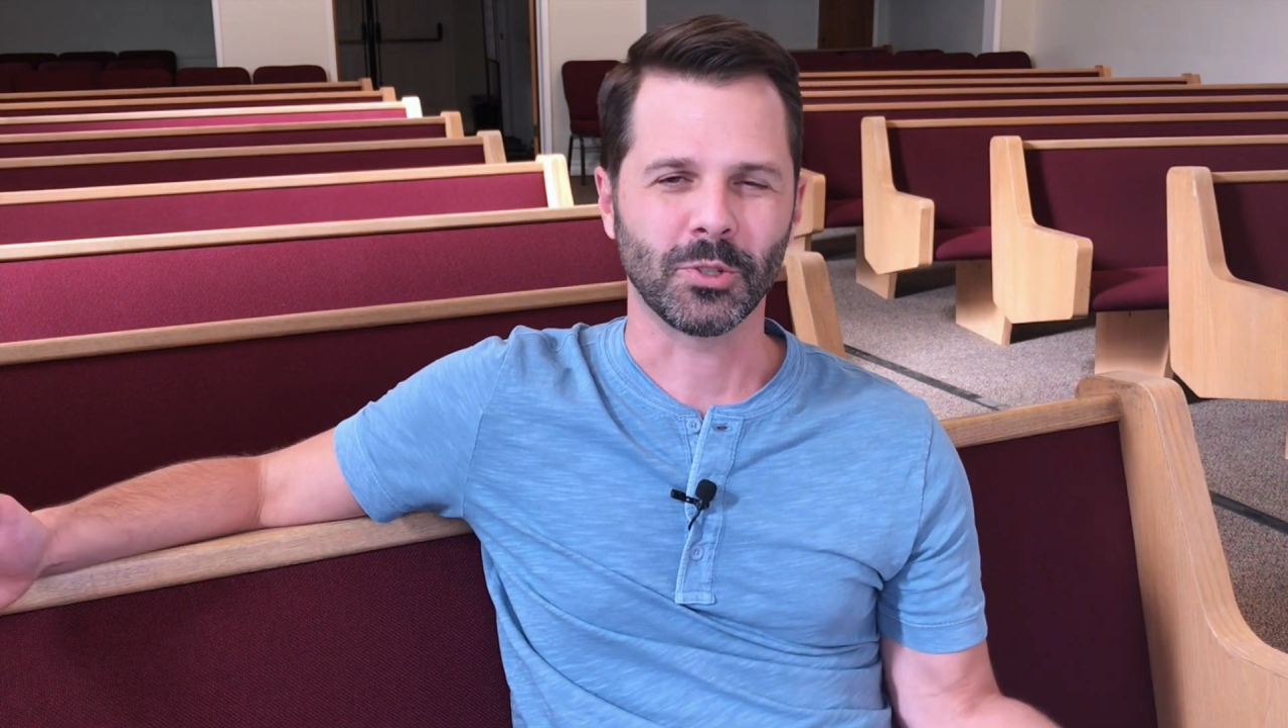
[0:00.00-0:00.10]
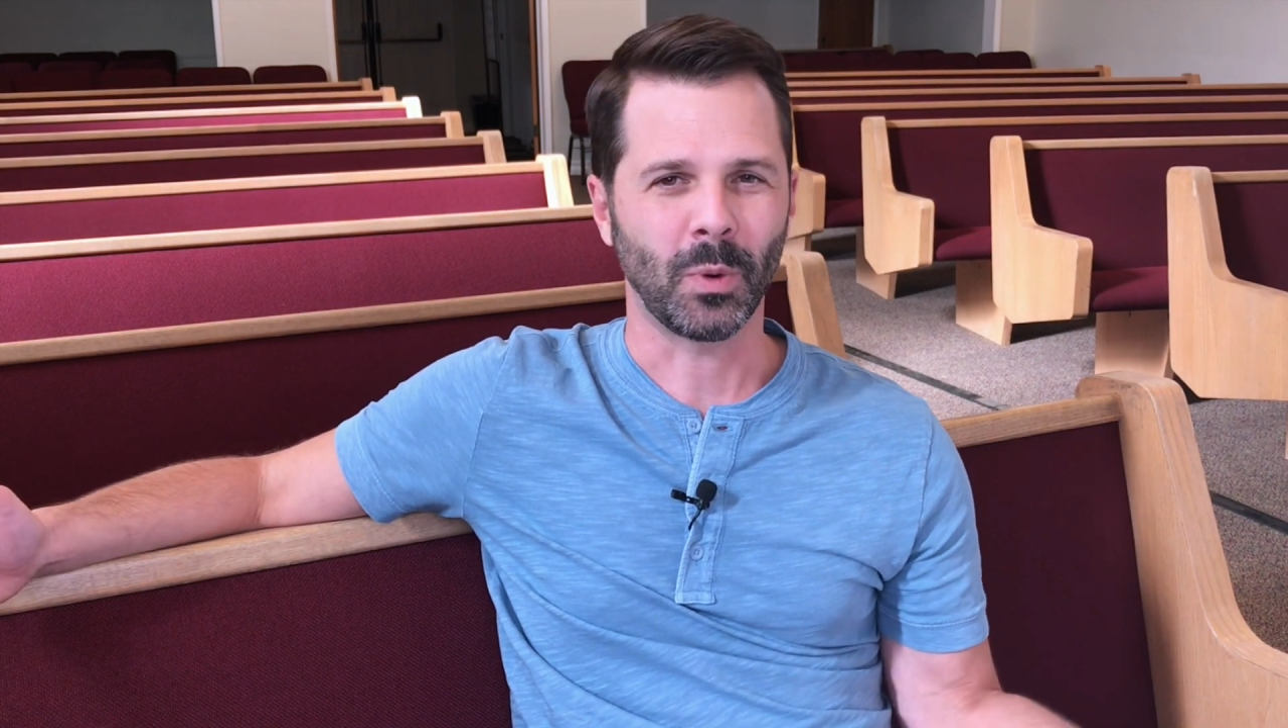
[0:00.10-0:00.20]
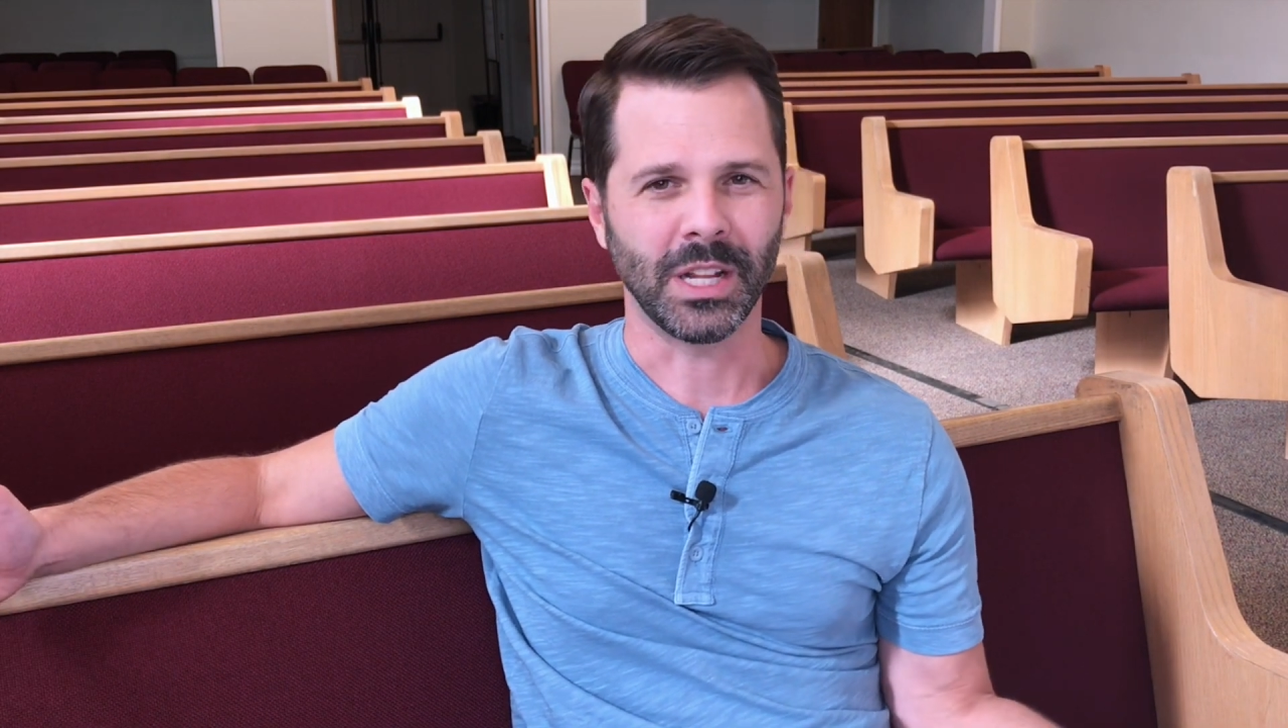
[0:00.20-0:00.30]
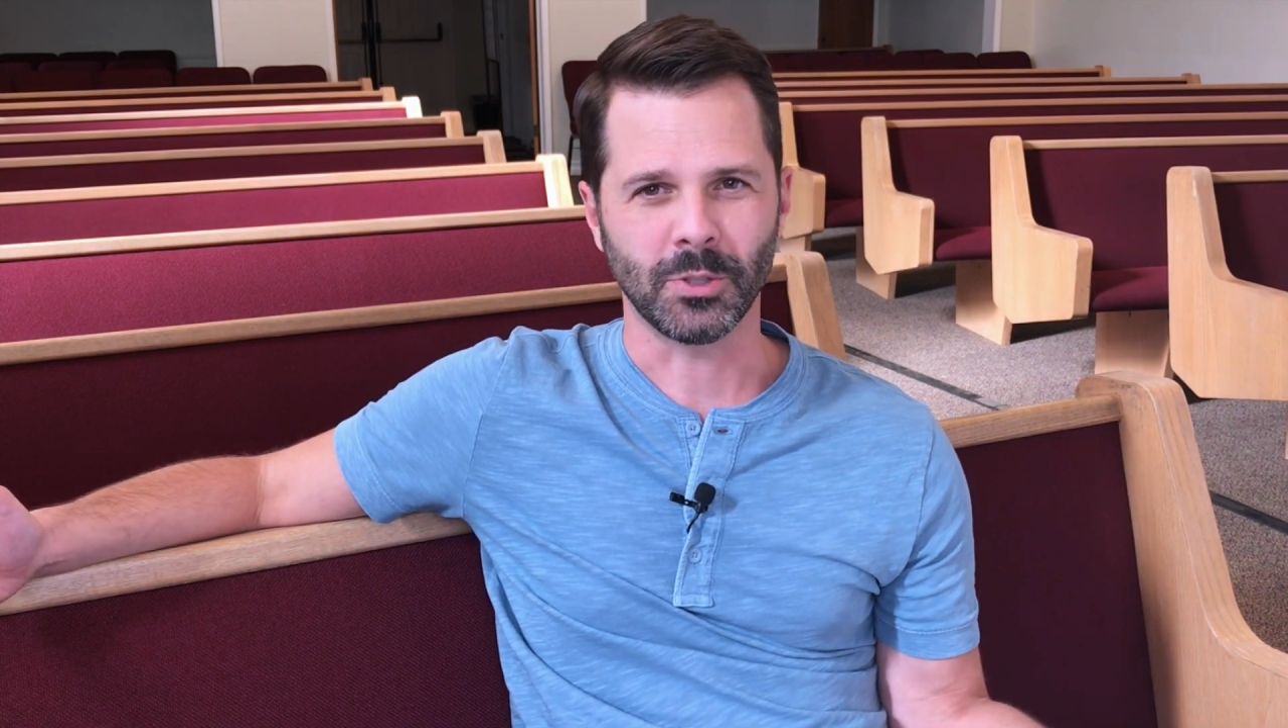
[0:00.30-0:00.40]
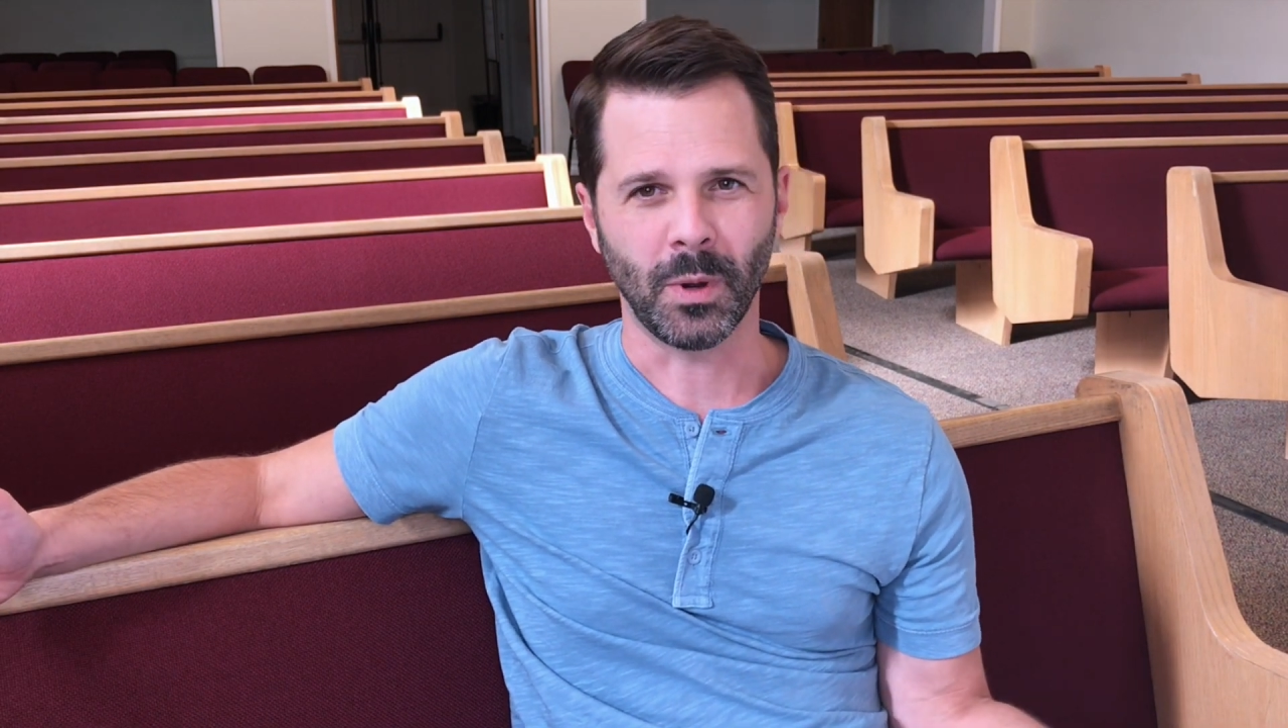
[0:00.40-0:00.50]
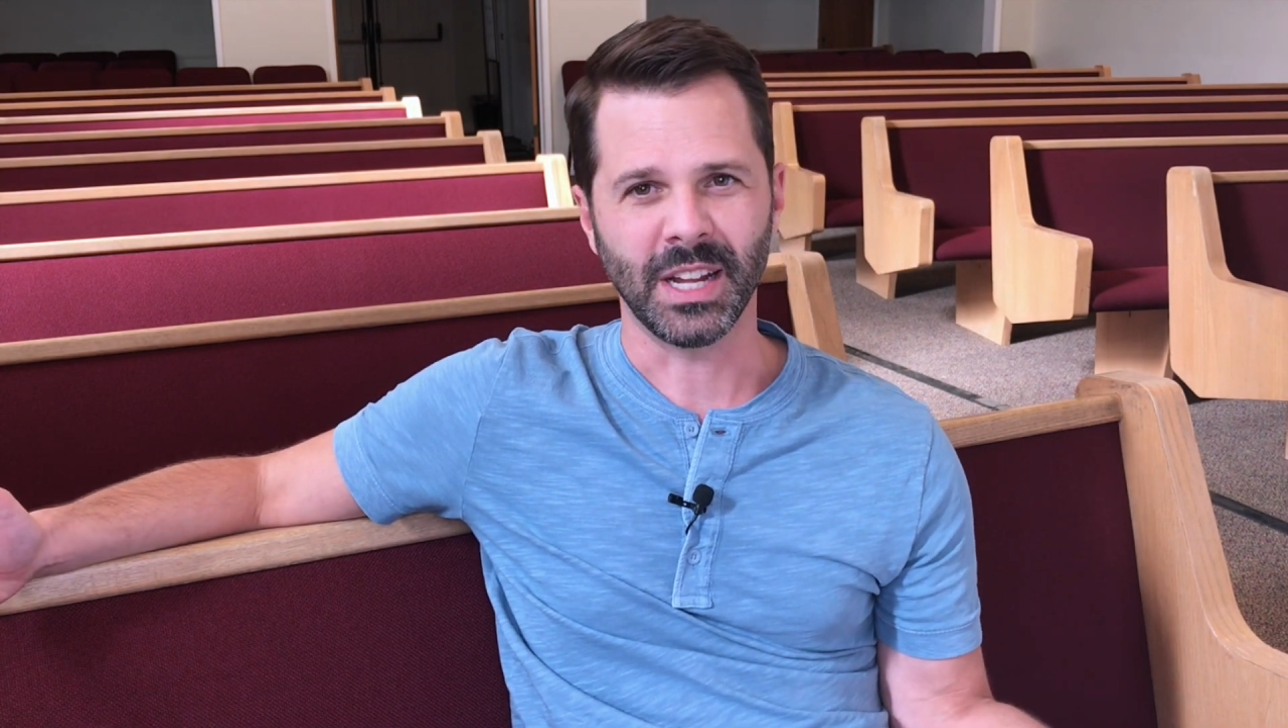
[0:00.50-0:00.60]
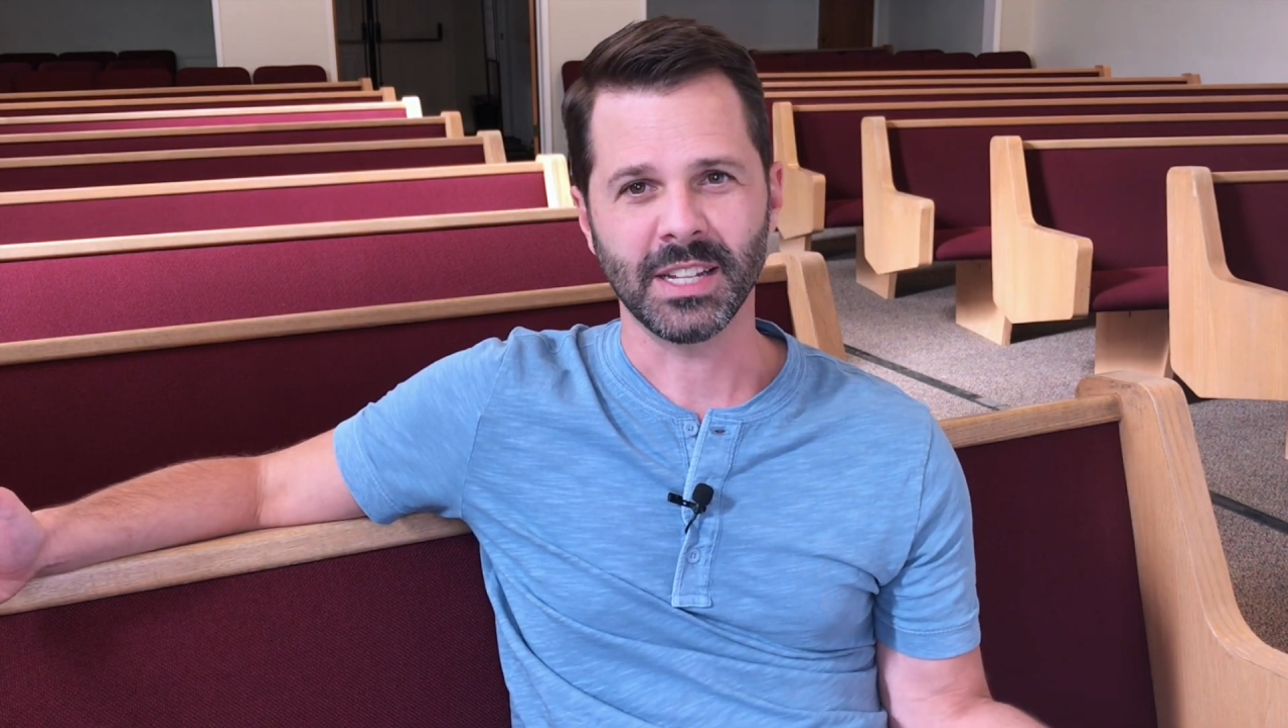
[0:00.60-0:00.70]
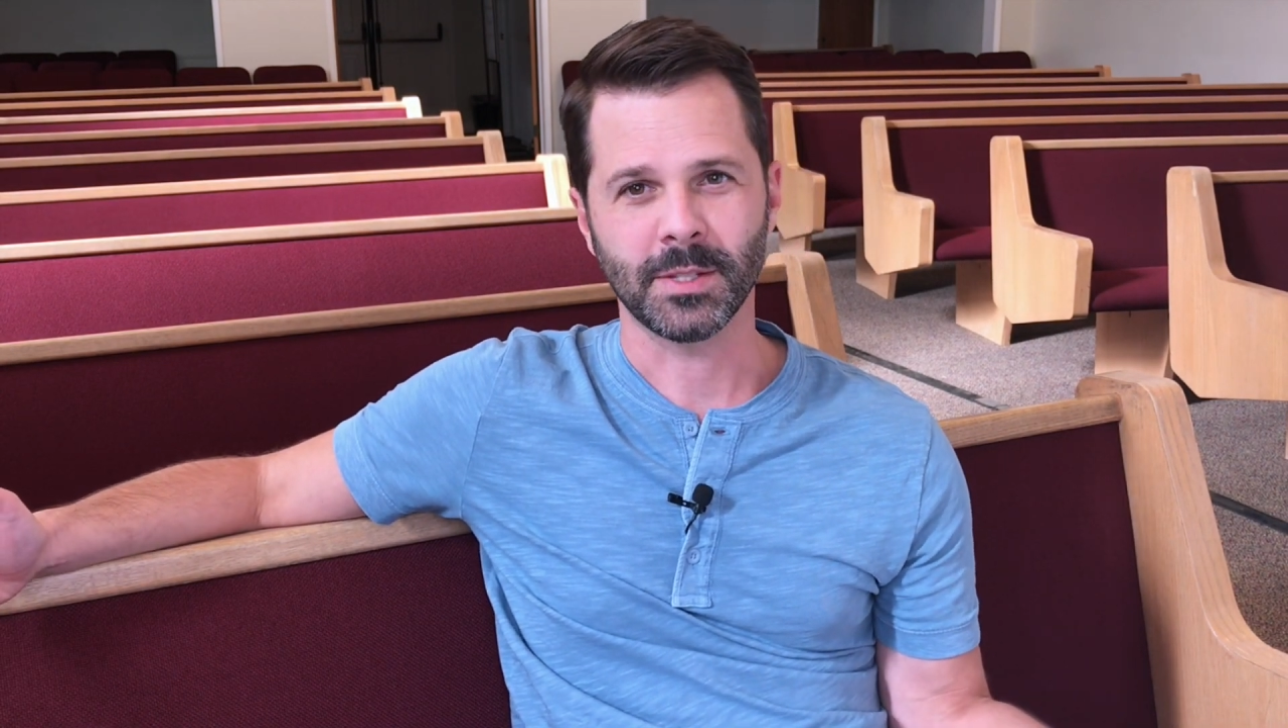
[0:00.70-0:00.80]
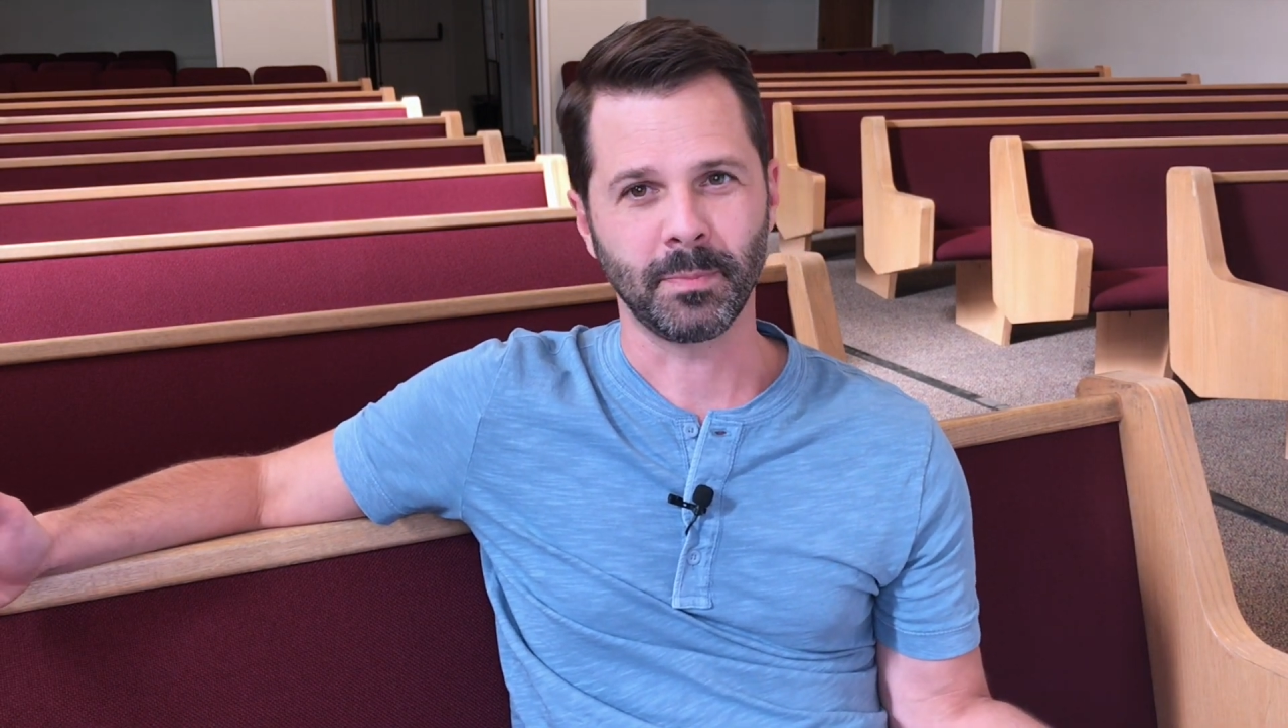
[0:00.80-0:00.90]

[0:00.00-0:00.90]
2020's